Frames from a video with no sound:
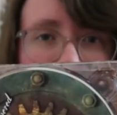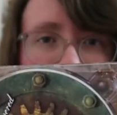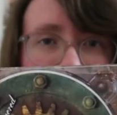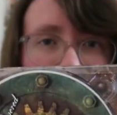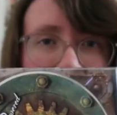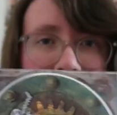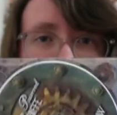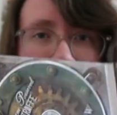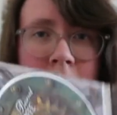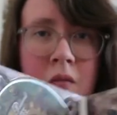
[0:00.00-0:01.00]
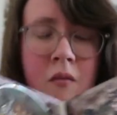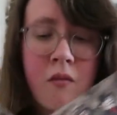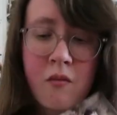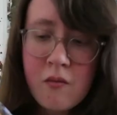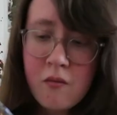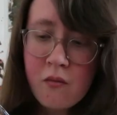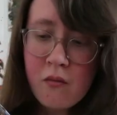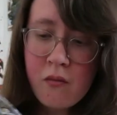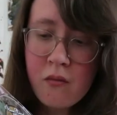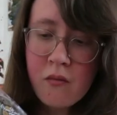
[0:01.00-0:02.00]

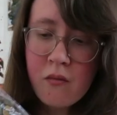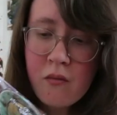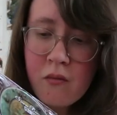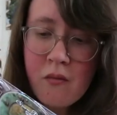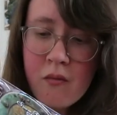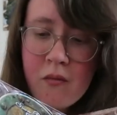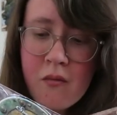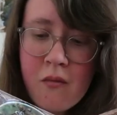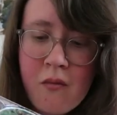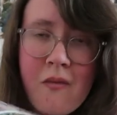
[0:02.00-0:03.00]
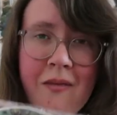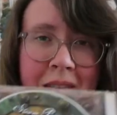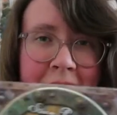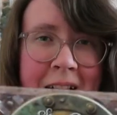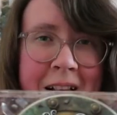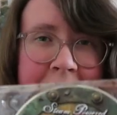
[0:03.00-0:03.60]
(no one is talking)